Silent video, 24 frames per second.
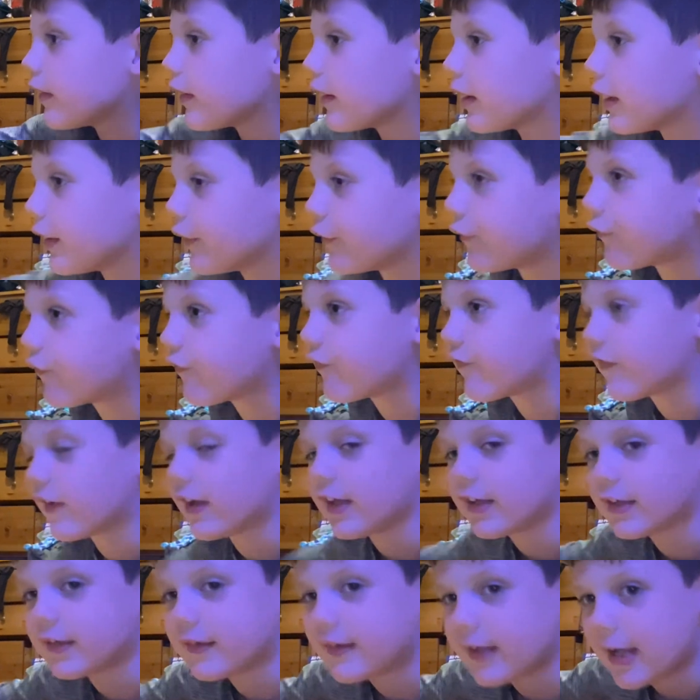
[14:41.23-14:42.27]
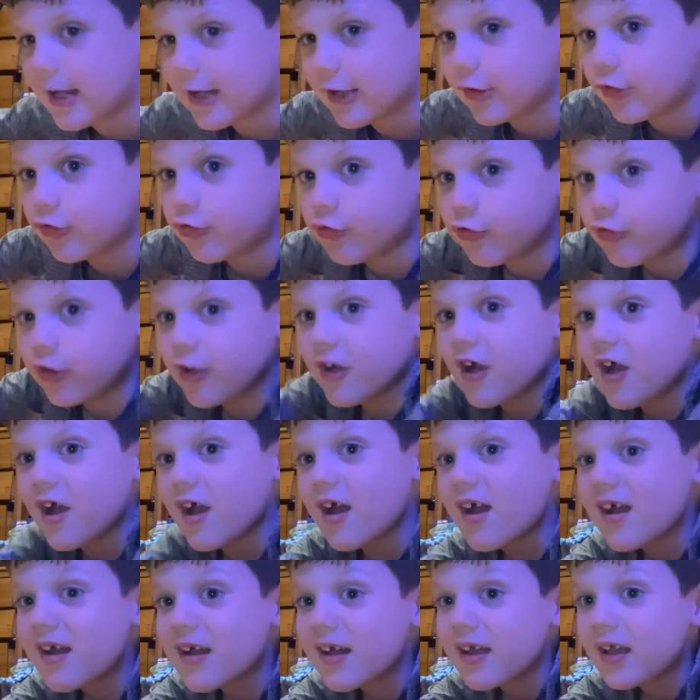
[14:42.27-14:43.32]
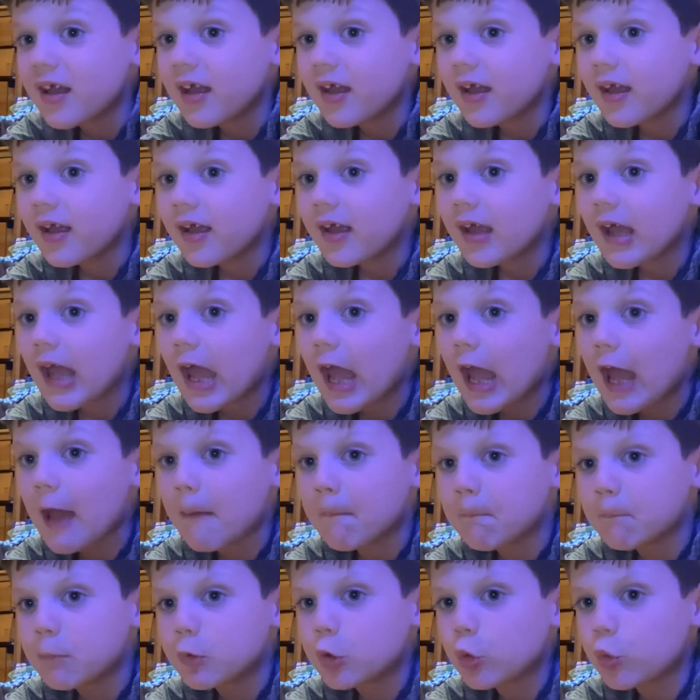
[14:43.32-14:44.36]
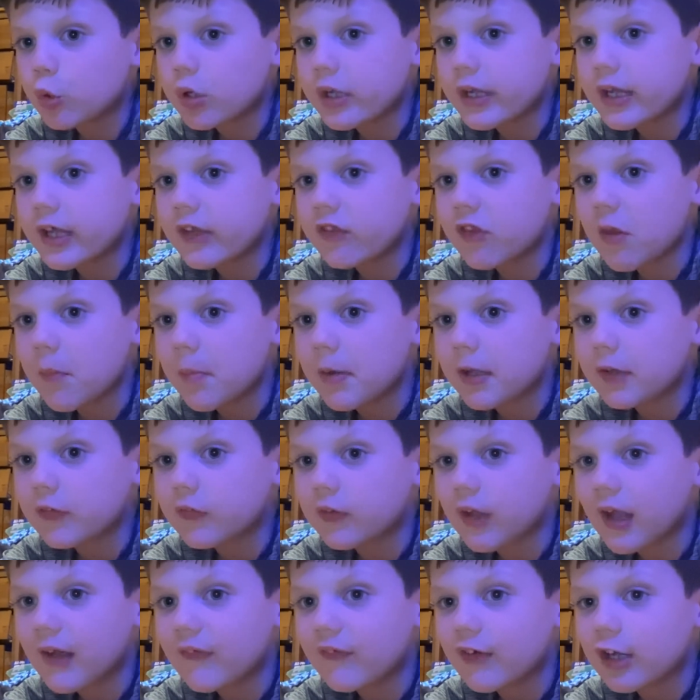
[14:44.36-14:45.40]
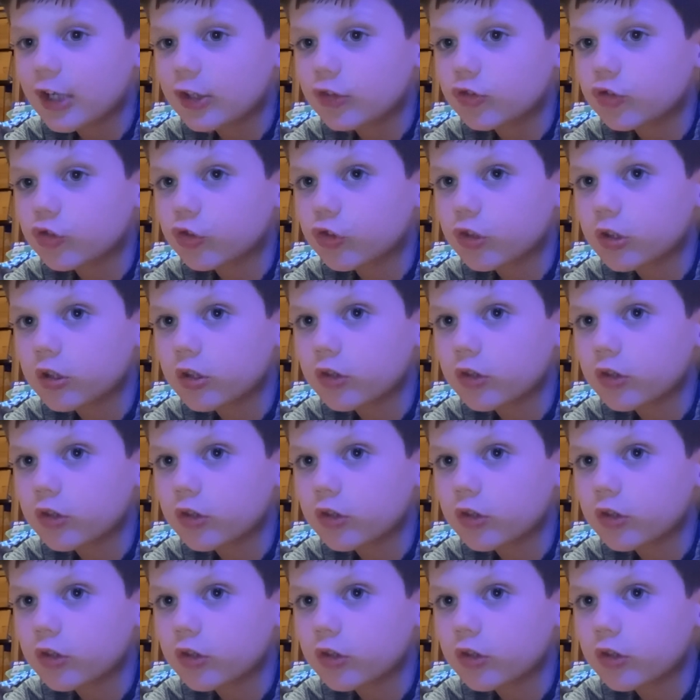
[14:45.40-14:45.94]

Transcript: is Fantasia and Beauty and the Beast live action.